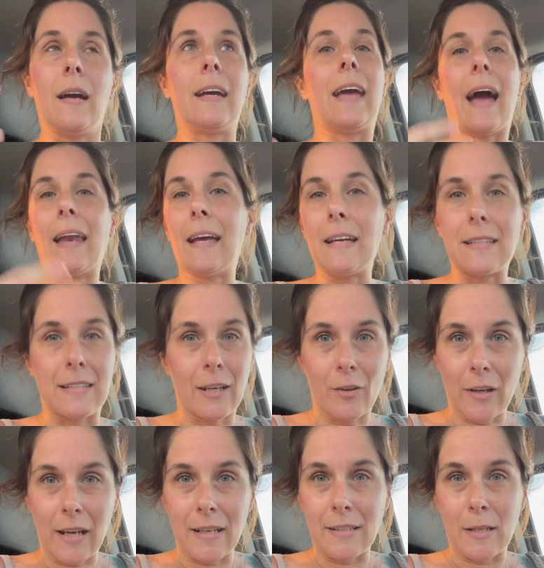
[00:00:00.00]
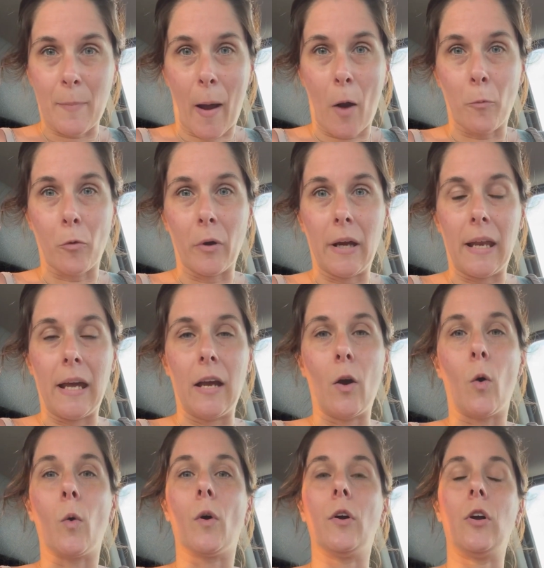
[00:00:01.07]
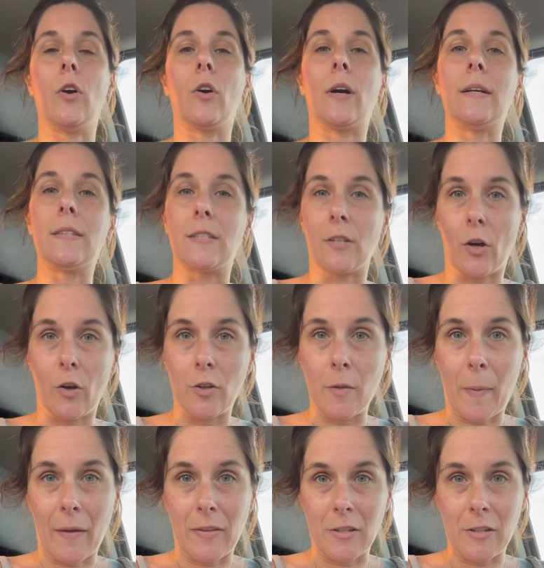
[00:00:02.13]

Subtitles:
getting serious about breeding, or you're concerned about the